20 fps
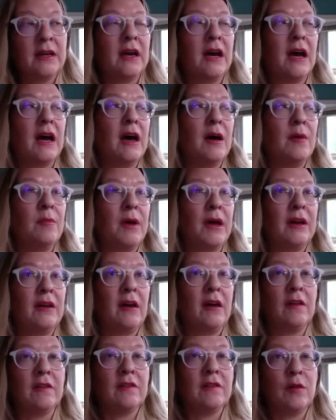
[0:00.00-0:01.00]
And
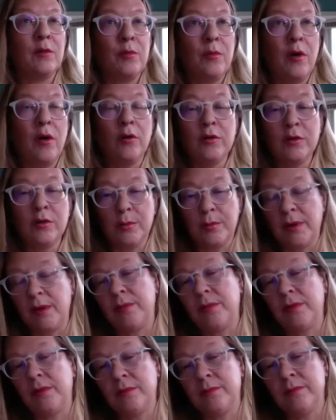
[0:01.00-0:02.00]
also older
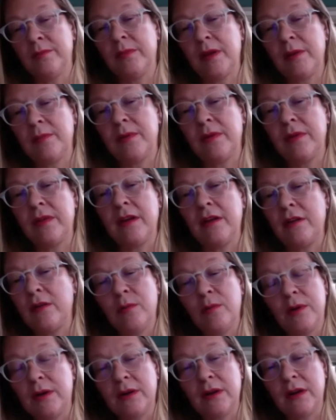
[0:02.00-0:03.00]
people that you
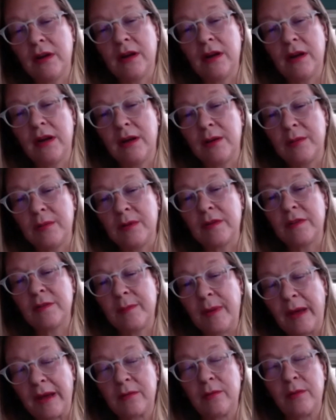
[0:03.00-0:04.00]
wouldn't
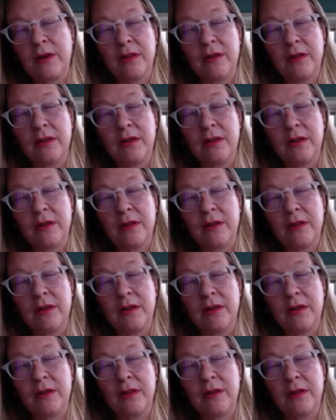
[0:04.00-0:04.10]
expect.